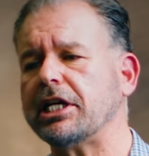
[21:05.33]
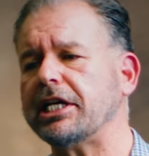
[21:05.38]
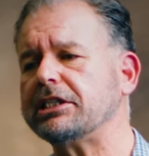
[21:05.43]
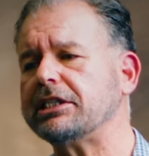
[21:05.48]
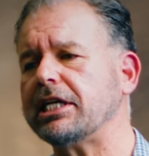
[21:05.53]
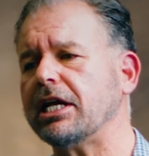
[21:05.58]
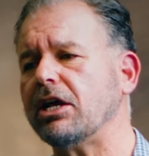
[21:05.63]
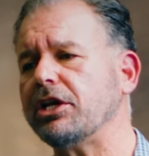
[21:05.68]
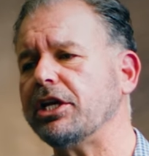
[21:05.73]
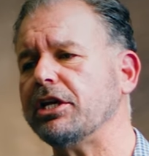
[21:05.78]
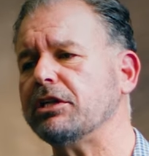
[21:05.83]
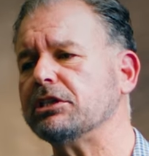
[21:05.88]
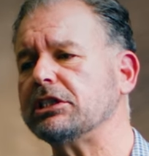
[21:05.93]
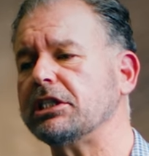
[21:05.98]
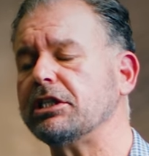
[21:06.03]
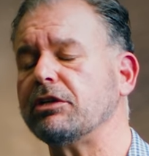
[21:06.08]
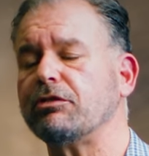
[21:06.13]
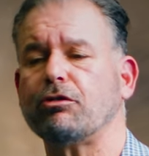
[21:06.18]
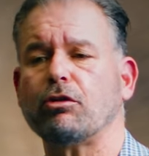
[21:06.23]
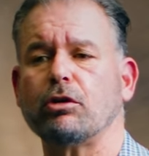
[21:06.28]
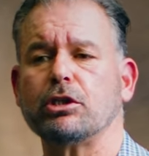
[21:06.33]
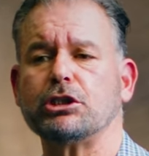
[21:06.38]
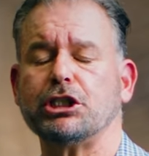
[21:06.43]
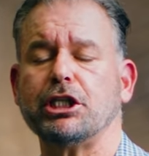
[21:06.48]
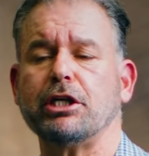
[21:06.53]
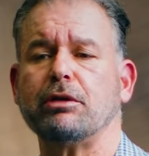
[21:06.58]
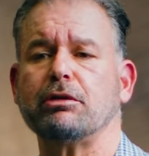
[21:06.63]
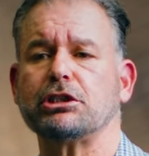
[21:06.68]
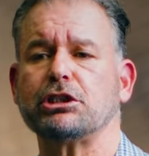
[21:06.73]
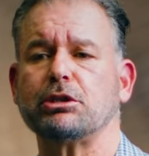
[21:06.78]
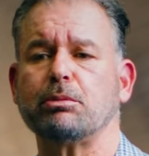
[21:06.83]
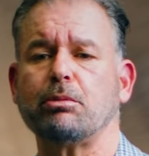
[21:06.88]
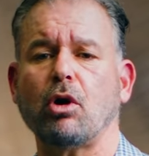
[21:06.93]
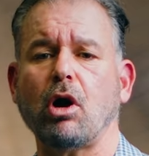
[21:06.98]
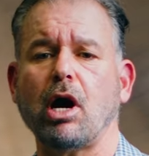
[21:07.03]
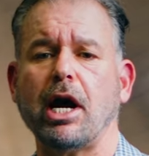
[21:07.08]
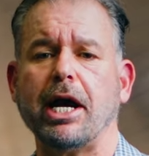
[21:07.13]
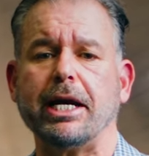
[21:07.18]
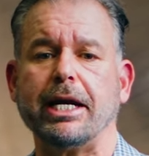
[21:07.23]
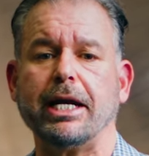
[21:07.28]
they tell you is in the first year of
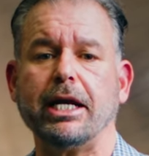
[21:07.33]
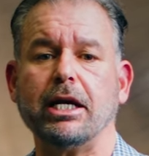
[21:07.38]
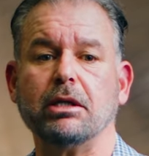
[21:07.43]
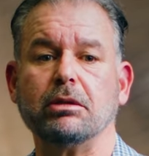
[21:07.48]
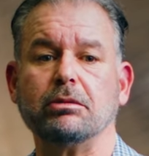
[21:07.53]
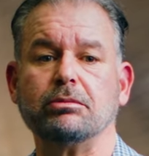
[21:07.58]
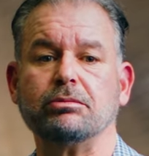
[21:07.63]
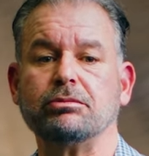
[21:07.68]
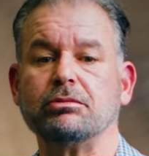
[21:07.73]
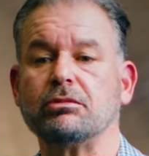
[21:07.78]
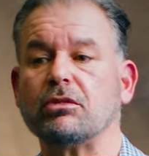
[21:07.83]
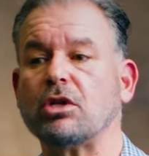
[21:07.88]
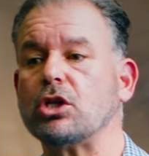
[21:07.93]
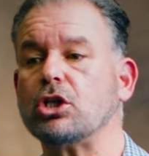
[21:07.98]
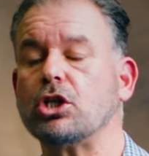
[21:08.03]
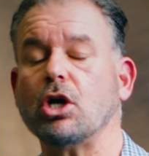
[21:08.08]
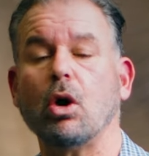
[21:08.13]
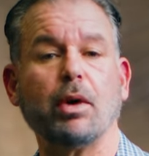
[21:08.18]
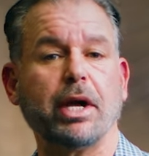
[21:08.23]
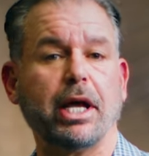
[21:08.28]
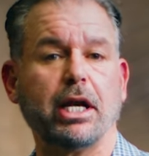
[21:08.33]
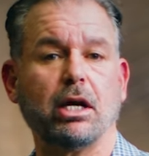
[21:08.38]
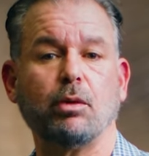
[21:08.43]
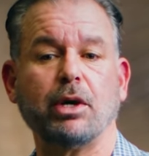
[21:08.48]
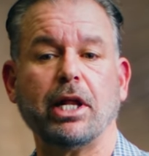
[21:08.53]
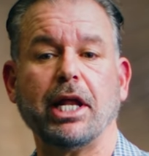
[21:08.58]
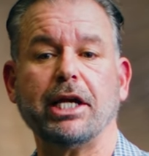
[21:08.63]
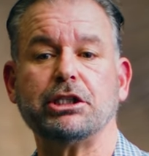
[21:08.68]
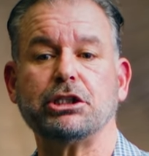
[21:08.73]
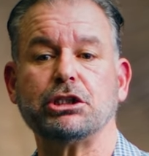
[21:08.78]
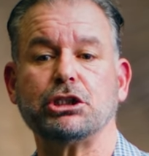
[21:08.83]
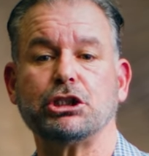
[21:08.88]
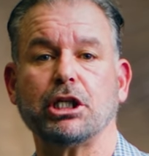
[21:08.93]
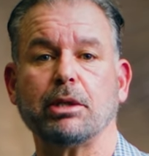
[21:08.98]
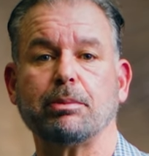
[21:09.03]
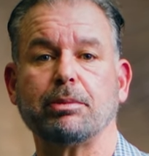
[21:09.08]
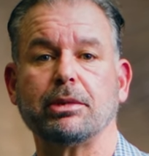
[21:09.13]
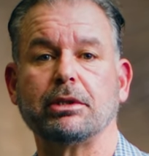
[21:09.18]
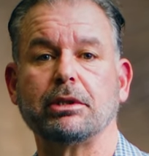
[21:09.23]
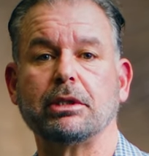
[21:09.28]
sobriety, don't get in a
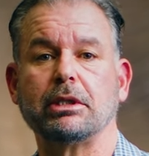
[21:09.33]
relationship.